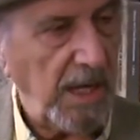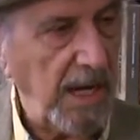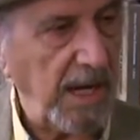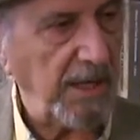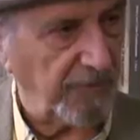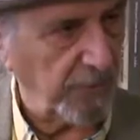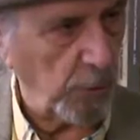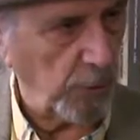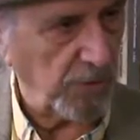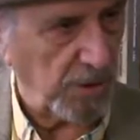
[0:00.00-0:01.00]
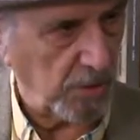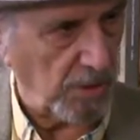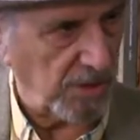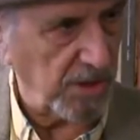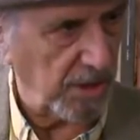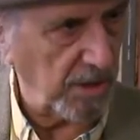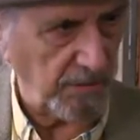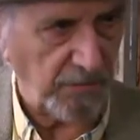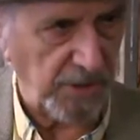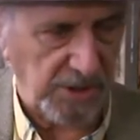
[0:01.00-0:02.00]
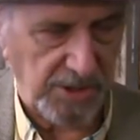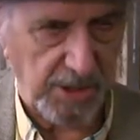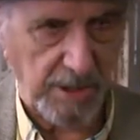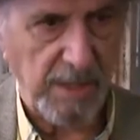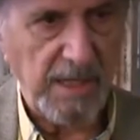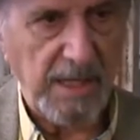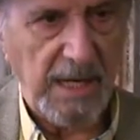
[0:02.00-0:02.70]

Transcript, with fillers: And it froze, of course. It freezes there,